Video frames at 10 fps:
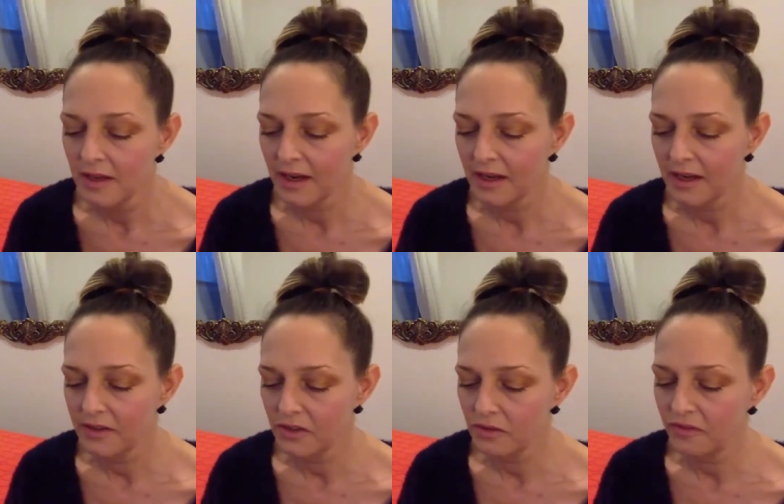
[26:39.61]

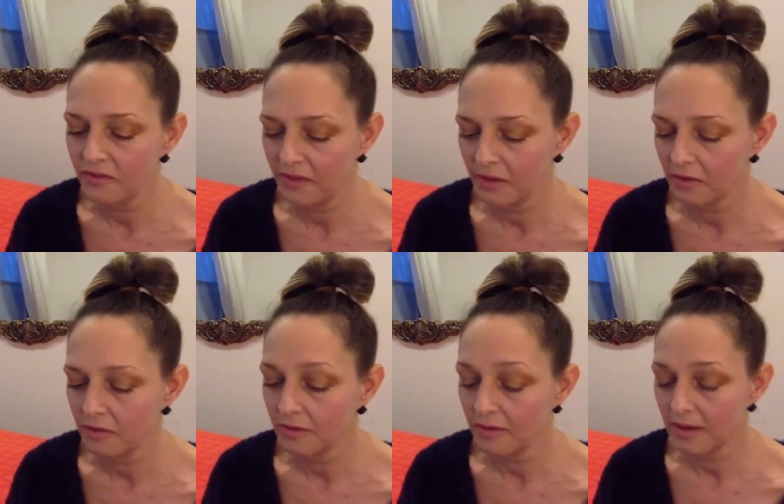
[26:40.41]
I do
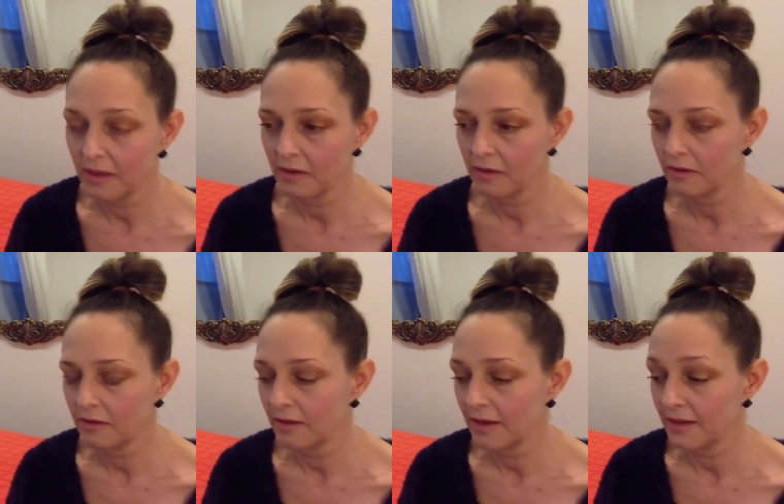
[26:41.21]
feel
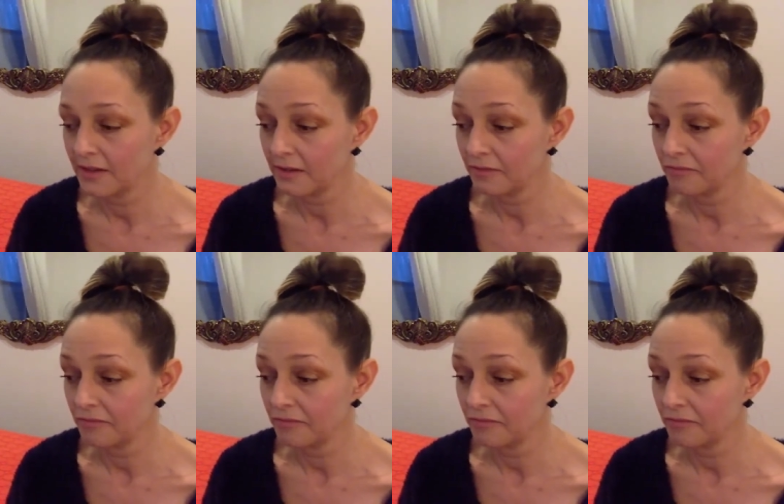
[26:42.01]
as a